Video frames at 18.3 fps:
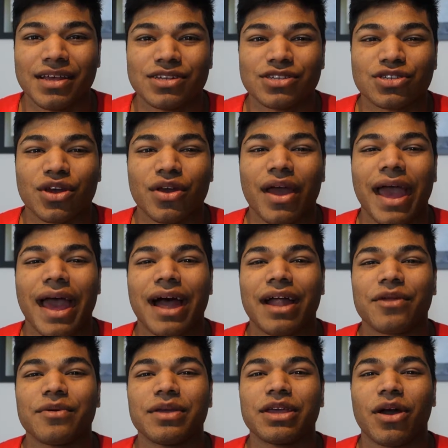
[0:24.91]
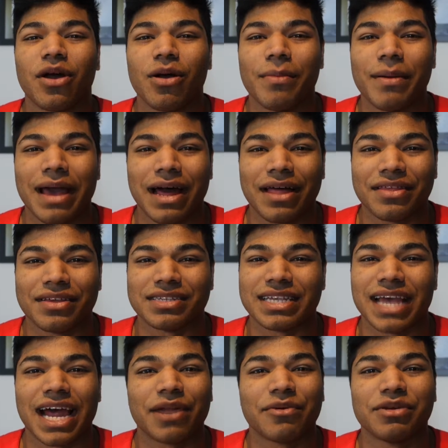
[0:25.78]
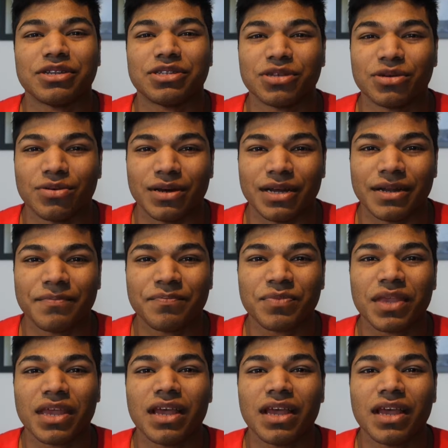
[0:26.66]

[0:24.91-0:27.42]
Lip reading: So how do we go about this? How do we do it?